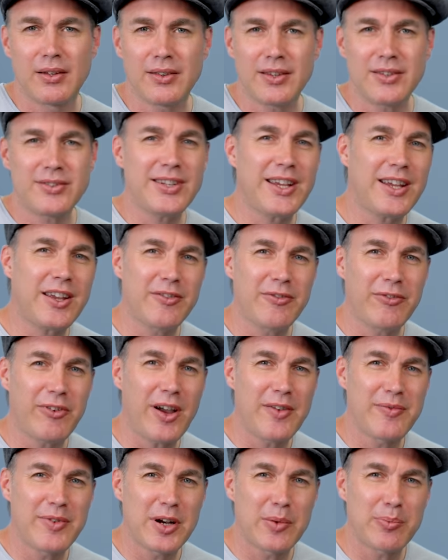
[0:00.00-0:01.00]
The second
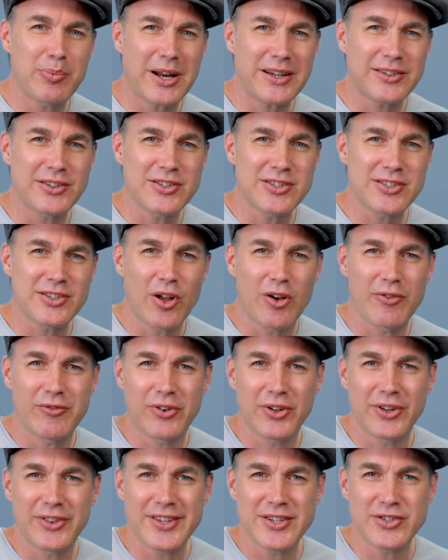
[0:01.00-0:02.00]
5-minute practice slot
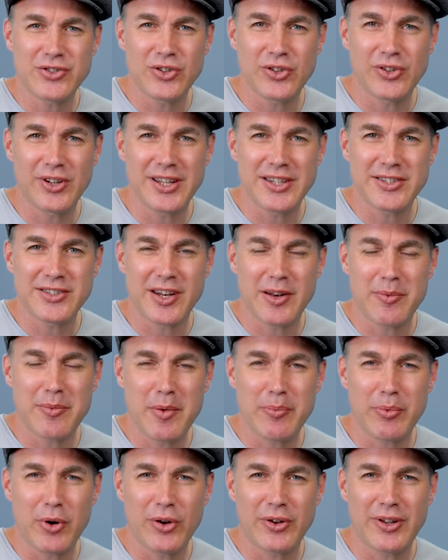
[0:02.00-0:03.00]
for this unit is going to
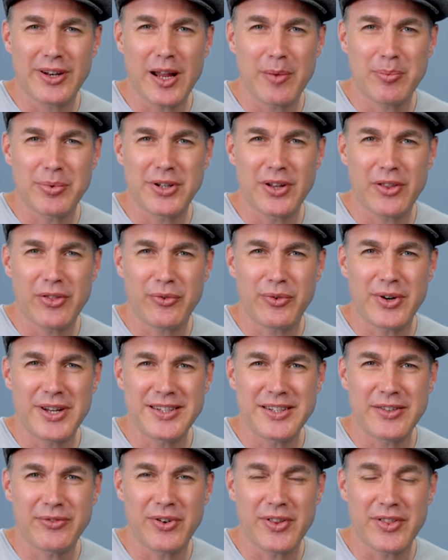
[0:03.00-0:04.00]
be broken up into three
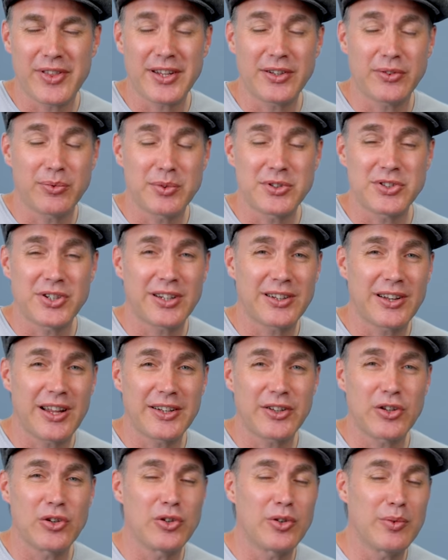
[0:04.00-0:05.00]
different things, which I'd
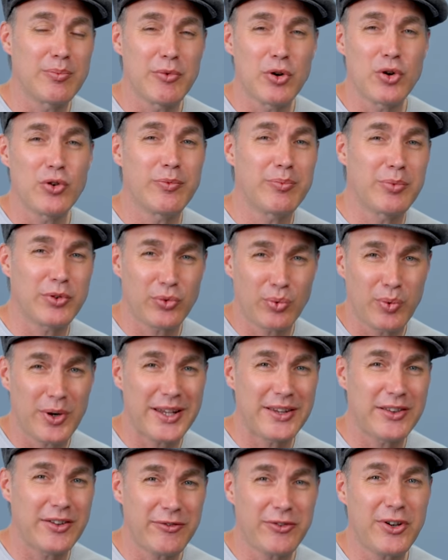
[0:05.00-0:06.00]
like you to move
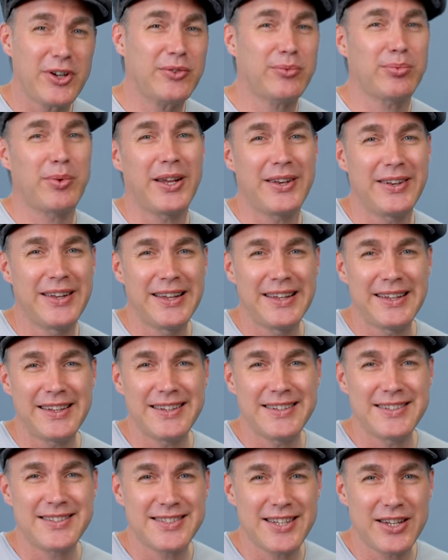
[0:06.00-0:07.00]
between. The first one
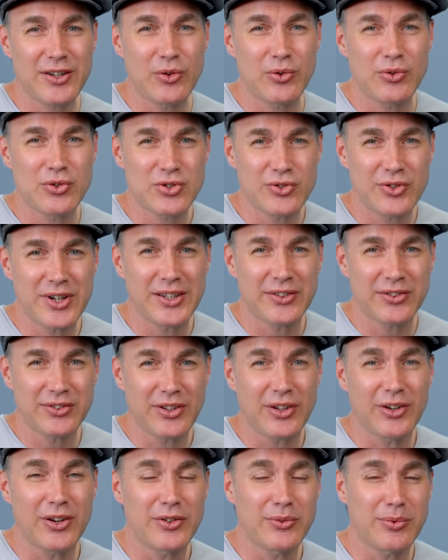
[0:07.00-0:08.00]
is single string
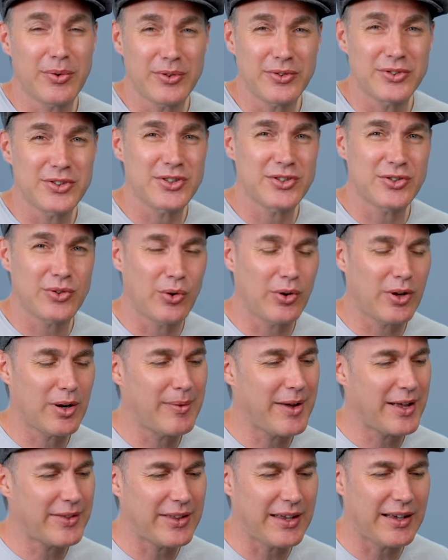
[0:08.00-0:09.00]
solos, what we were just talking
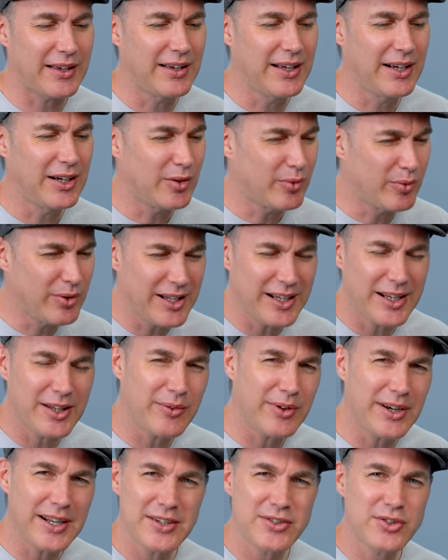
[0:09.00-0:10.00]
about there. Really,
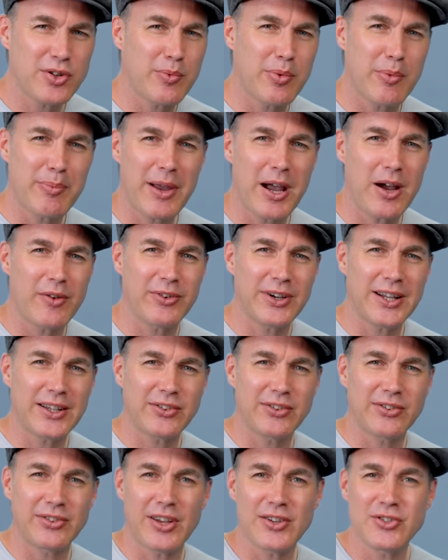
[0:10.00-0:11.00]
really super powerful
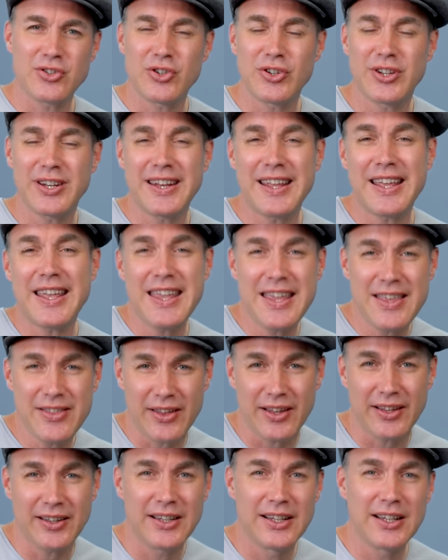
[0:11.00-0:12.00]
exercise. You can
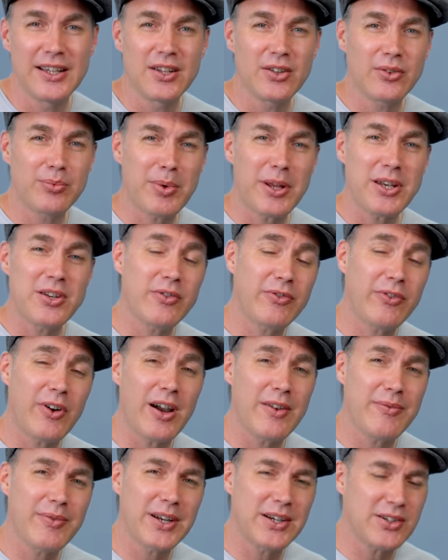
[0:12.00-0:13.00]
either spend your
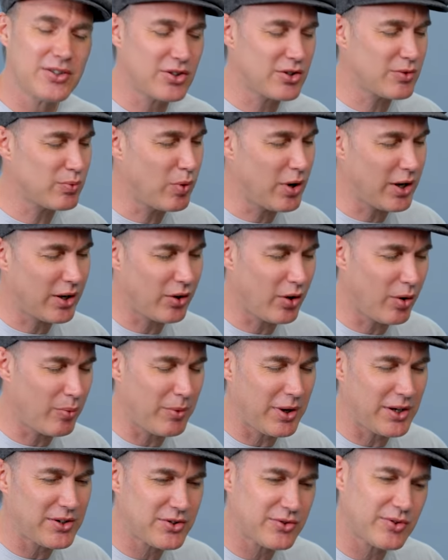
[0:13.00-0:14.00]
5 minutes just working on
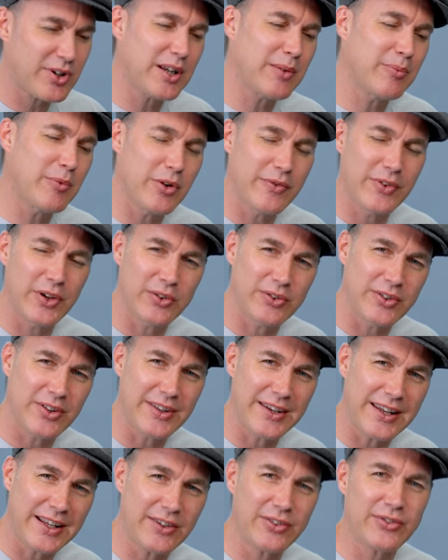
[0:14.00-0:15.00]
one string, moving on to
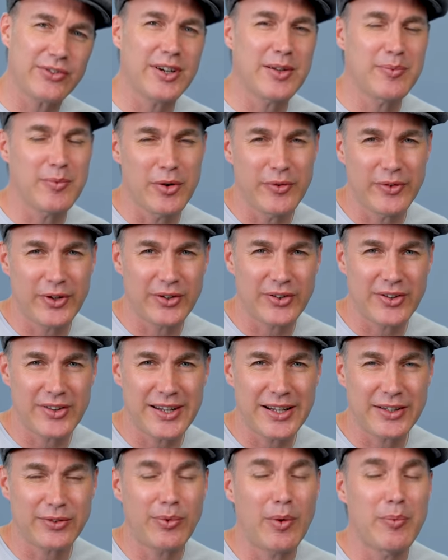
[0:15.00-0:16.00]
the next string, moving on to the
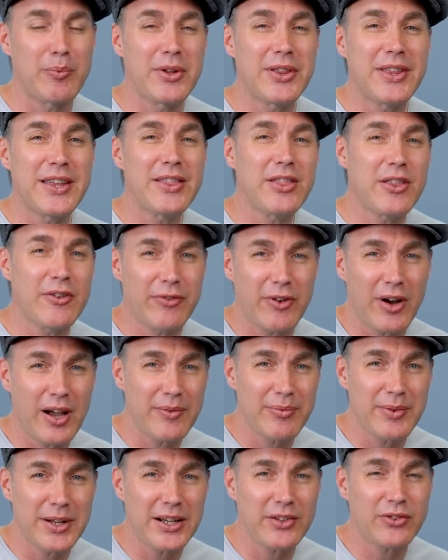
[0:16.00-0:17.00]
next one within the
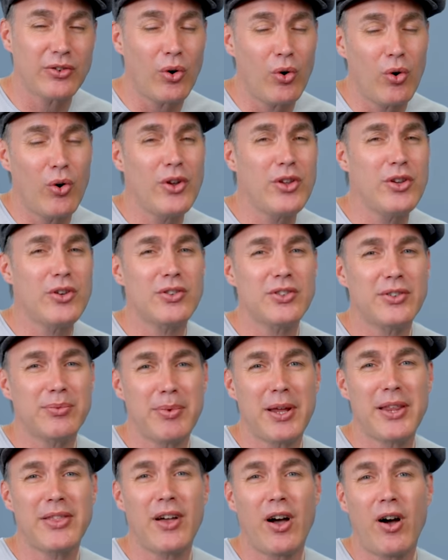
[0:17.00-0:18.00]
5 minutes, or you could
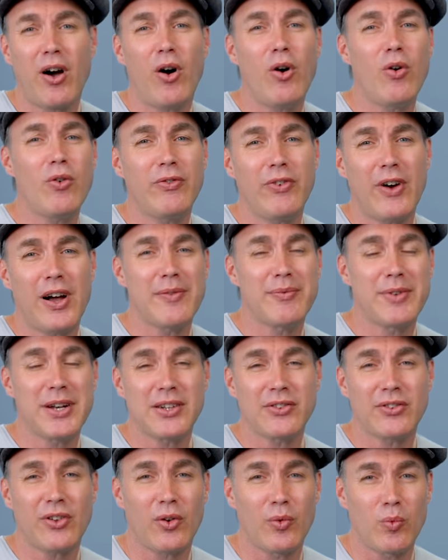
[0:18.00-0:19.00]
spend the whole 5
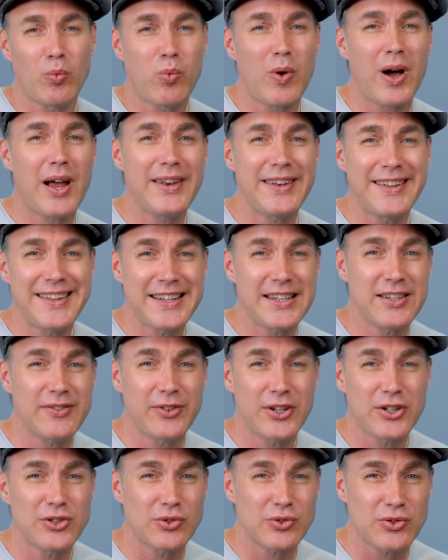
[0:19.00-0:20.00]
minutes on one
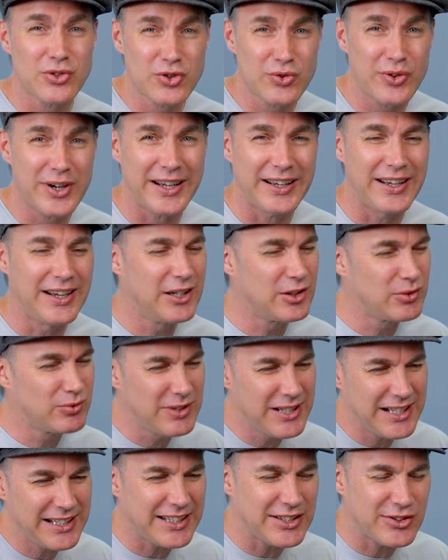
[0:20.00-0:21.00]
individual string,
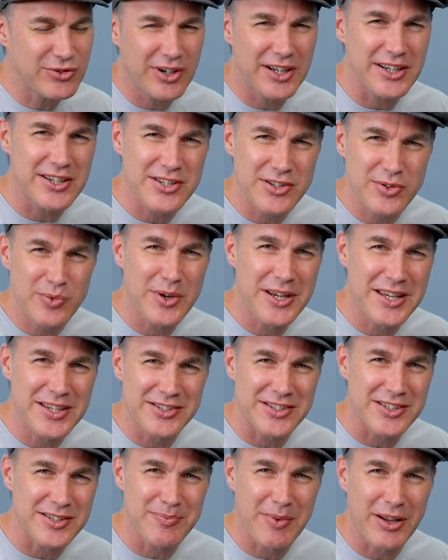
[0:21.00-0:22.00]
really trying to
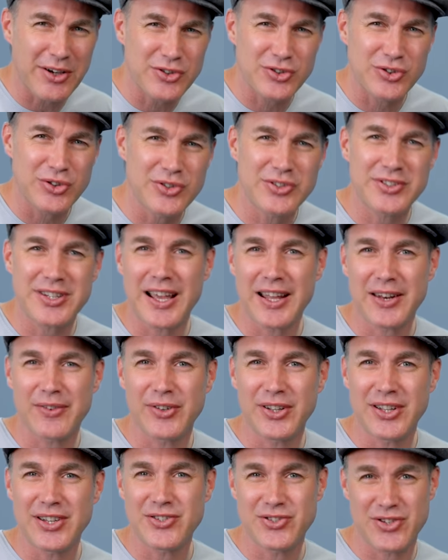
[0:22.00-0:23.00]
squeeze as much juice out of
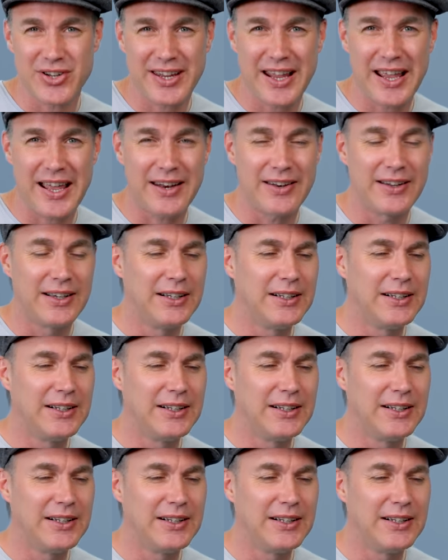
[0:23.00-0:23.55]
it as you can.